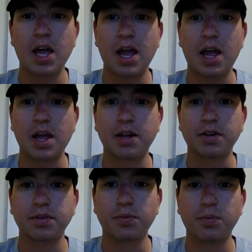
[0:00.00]

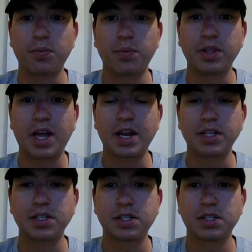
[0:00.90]
And when that
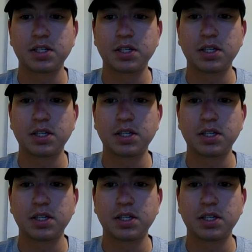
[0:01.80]
is